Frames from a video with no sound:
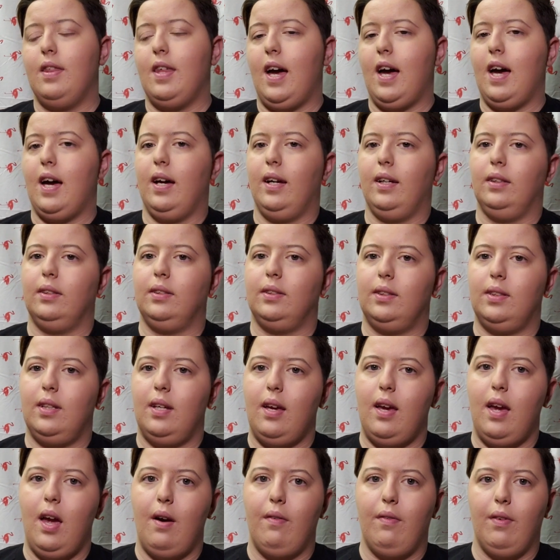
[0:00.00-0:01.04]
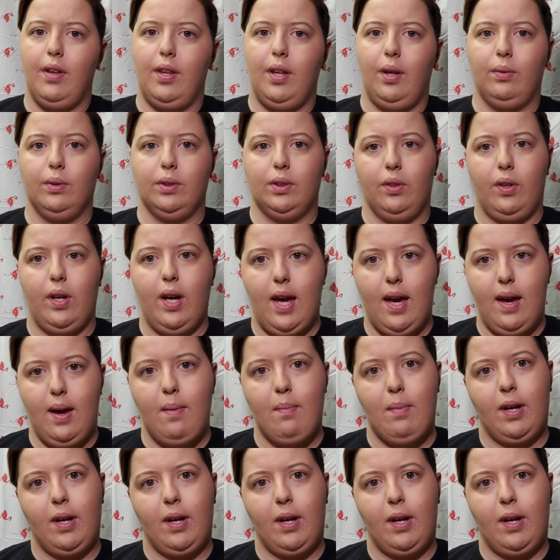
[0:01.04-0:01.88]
that everything was okay.